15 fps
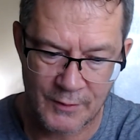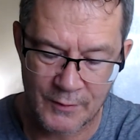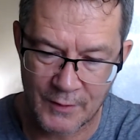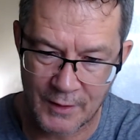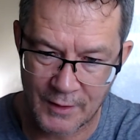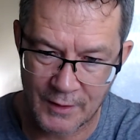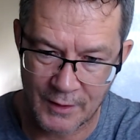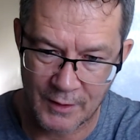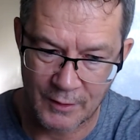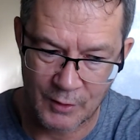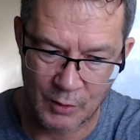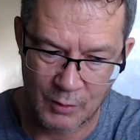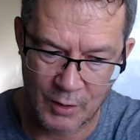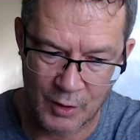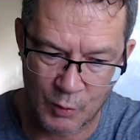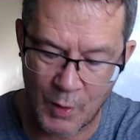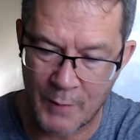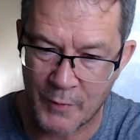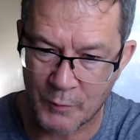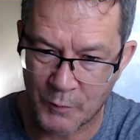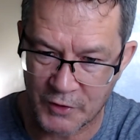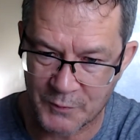the
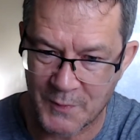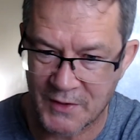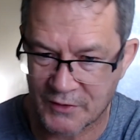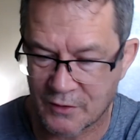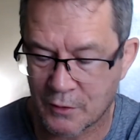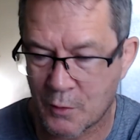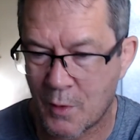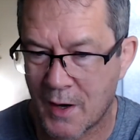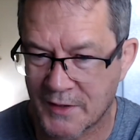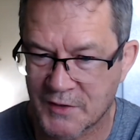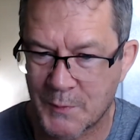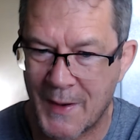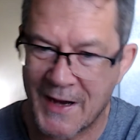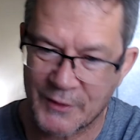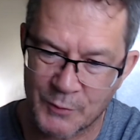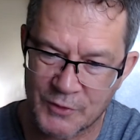equipment which meets the required specs,